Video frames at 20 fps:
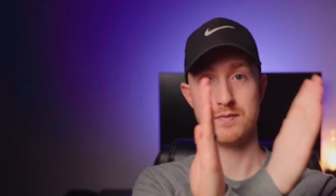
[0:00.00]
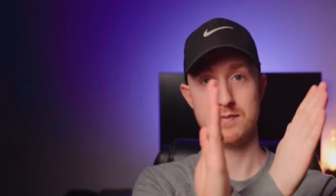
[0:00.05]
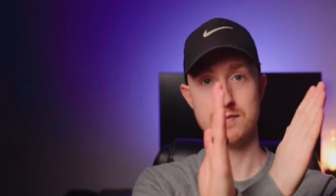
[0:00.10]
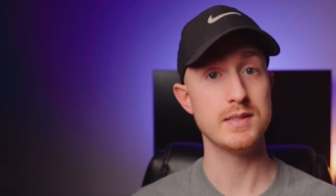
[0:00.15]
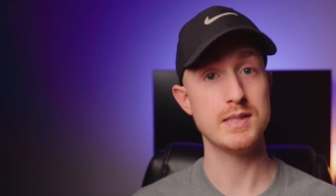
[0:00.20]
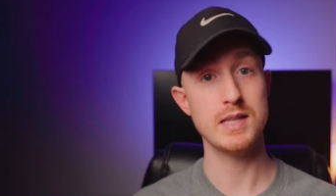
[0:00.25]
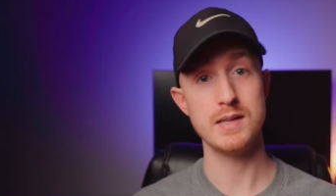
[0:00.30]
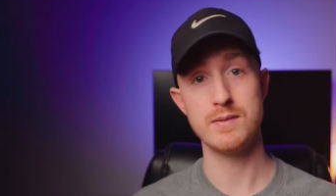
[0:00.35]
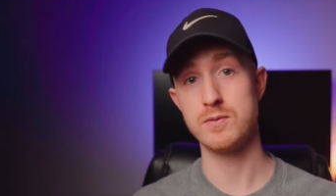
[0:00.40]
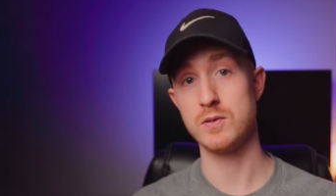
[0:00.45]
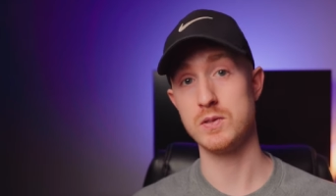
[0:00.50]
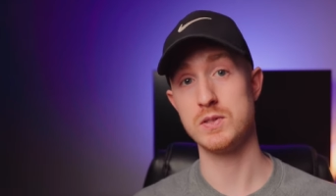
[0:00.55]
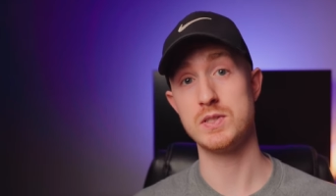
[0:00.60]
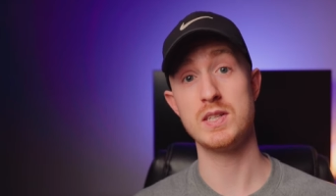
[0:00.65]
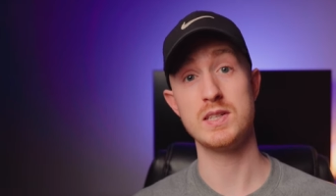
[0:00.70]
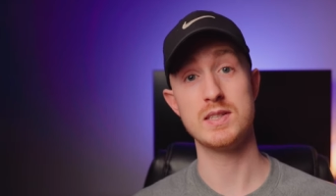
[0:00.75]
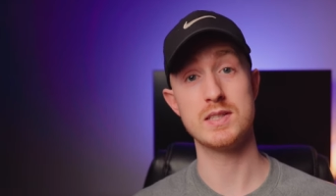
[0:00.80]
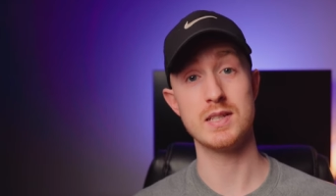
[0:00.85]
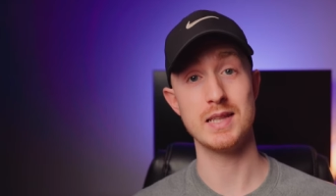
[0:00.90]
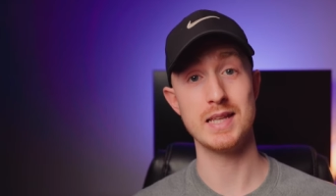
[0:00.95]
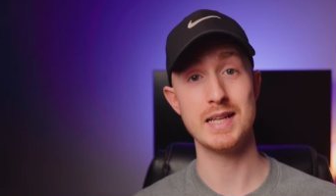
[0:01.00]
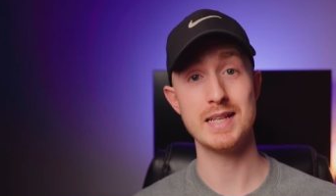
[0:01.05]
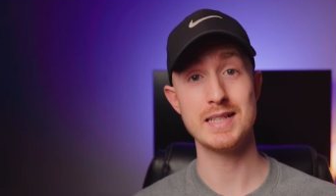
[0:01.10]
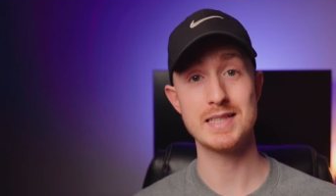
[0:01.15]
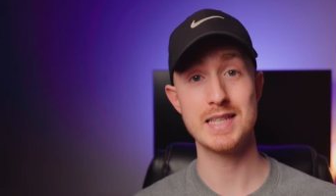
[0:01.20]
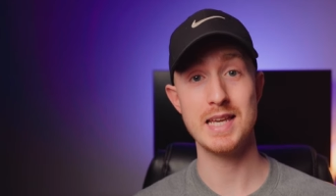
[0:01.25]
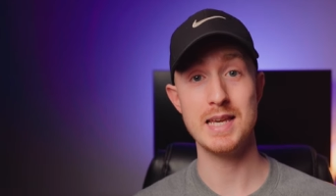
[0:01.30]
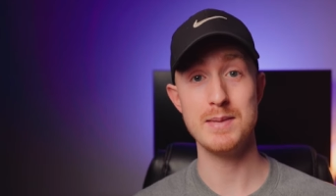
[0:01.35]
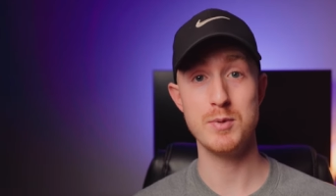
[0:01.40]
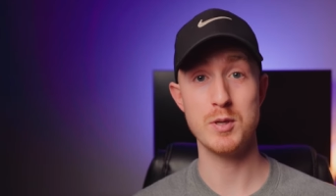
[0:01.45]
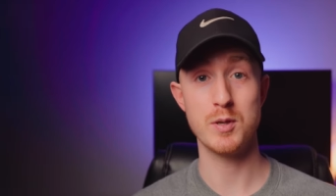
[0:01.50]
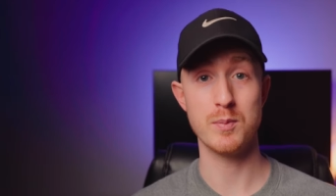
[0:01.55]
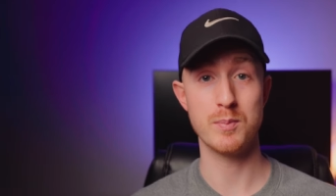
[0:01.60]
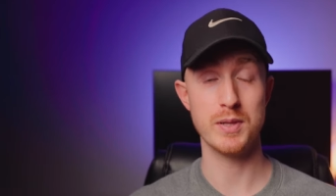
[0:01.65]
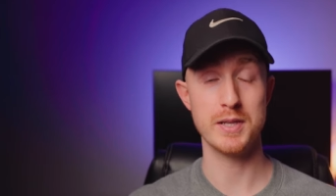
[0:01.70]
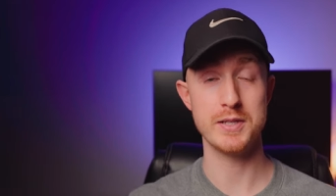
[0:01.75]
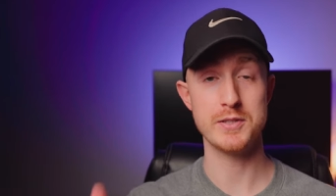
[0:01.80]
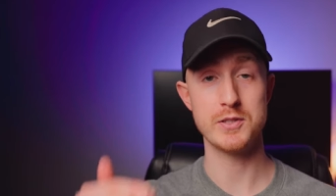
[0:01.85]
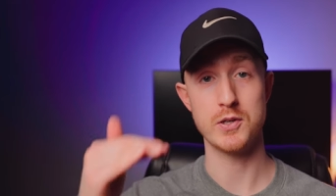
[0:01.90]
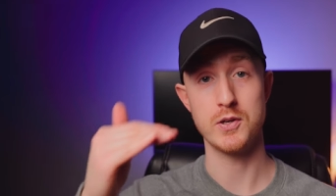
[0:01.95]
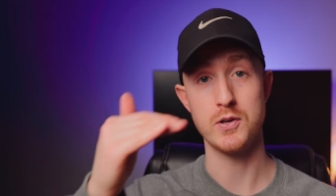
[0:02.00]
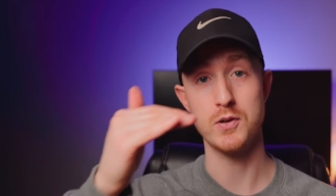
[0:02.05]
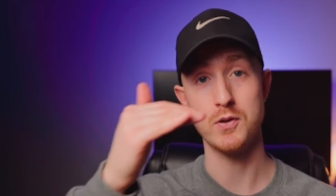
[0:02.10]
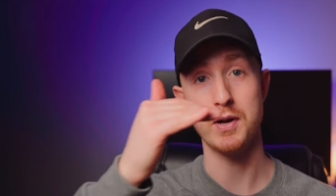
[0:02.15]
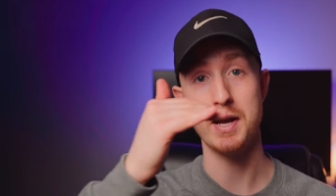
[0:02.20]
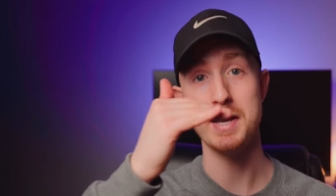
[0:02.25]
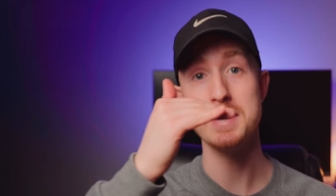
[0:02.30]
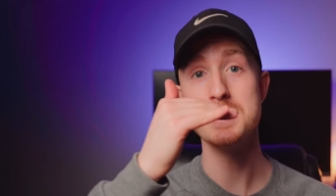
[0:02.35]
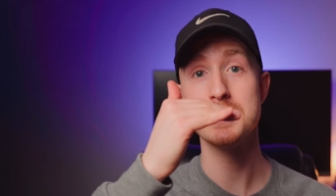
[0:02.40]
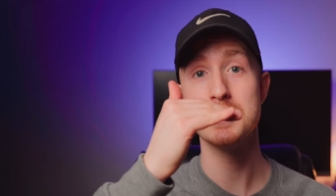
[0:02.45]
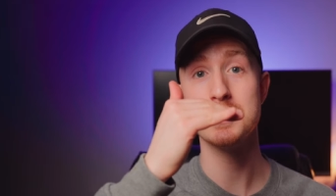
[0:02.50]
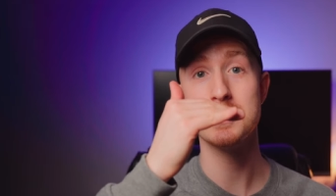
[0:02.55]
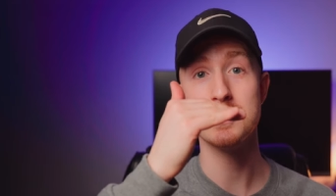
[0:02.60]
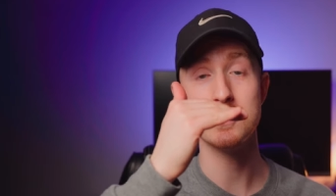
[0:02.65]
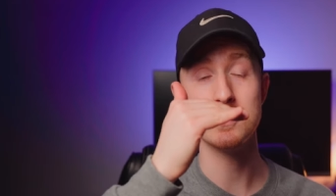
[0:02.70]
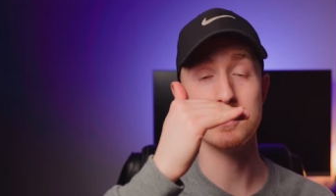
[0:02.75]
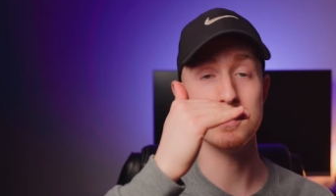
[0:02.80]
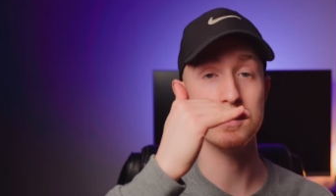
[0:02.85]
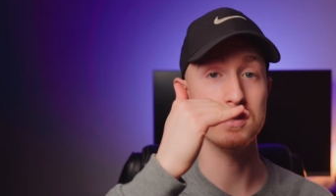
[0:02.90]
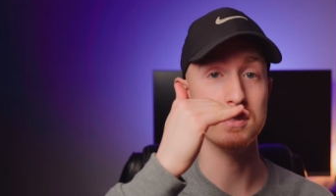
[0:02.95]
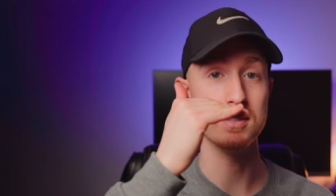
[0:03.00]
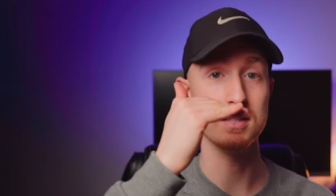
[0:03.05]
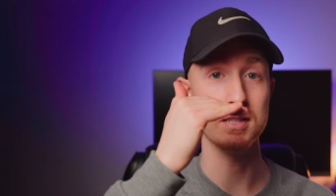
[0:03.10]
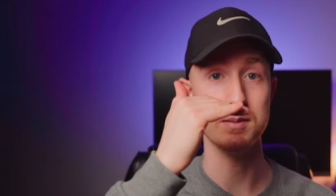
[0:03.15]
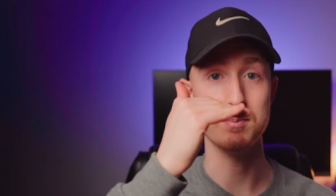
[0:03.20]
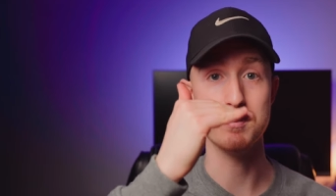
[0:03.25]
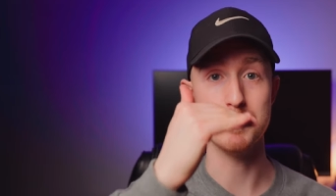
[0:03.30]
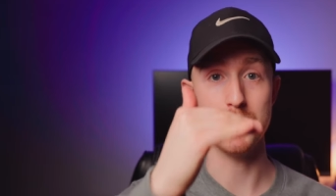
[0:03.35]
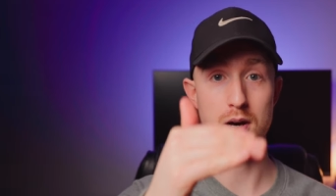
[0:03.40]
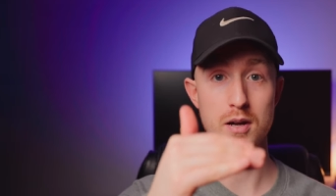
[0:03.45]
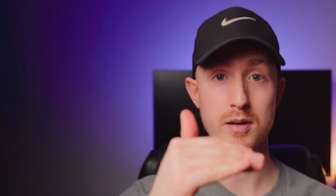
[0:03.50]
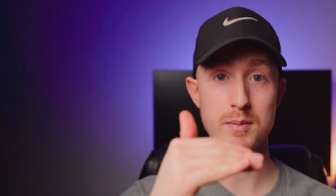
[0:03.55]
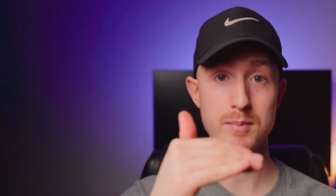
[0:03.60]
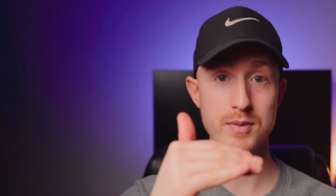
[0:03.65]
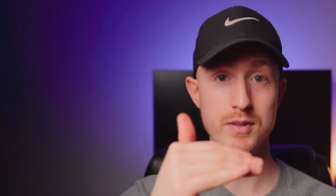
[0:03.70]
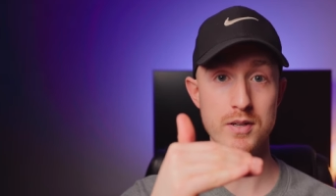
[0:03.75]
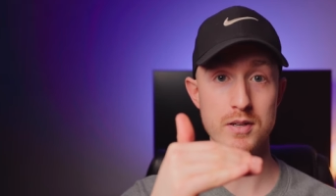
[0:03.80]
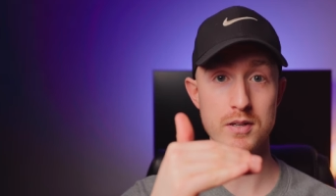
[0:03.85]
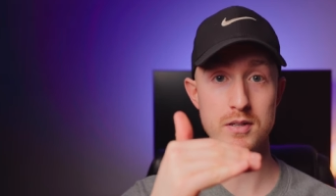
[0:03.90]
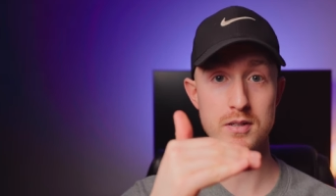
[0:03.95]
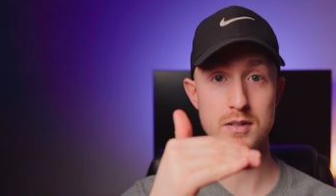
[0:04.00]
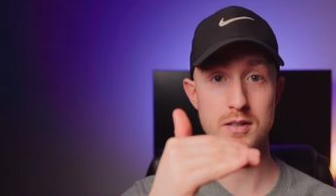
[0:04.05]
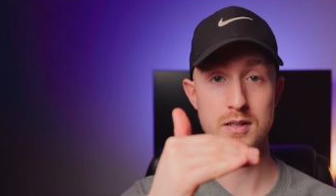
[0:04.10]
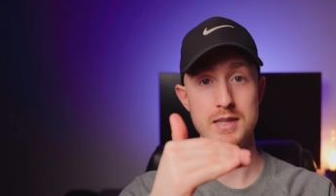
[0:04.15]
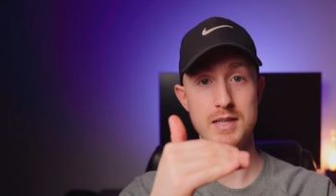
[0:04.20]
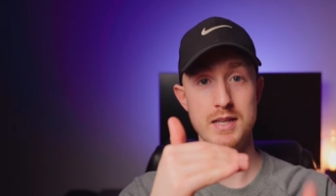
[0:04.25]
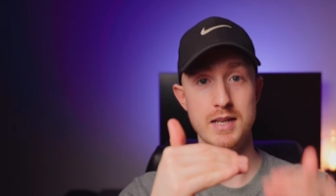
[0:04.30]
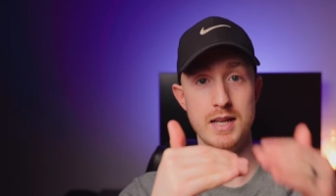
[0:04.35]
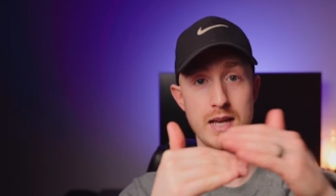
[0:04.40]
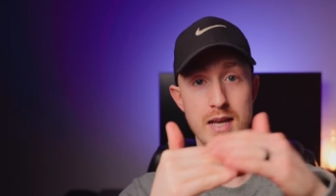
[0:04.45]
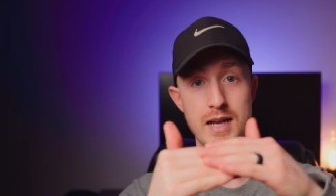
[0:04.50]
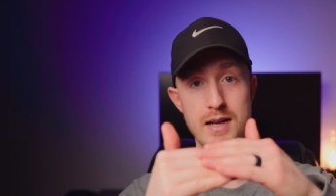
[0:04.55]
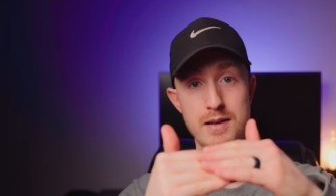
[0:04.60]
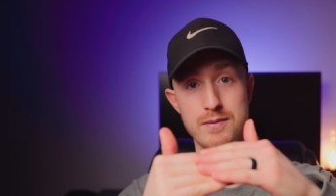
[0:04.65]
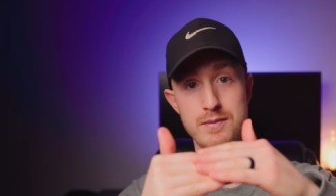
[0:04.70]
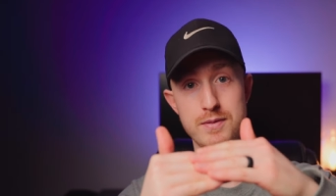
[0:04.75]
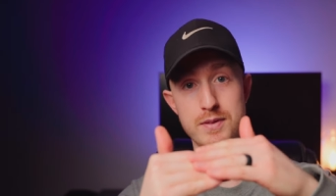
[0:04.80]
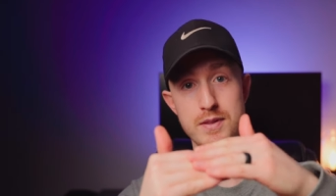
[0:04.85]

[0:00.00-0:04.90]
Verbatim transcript: Say for instance a landscape, you can place your horizon on the bottom third and then have